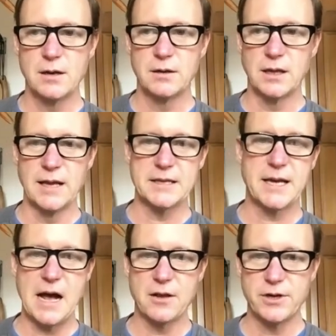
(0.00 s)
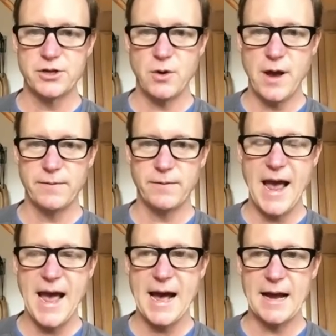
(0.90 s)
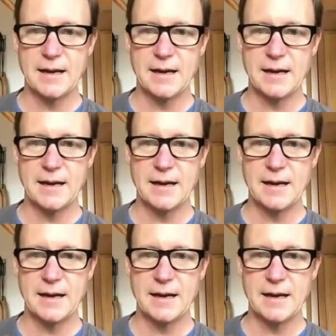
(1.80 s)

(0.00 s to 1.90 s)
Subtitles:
the less calories you had.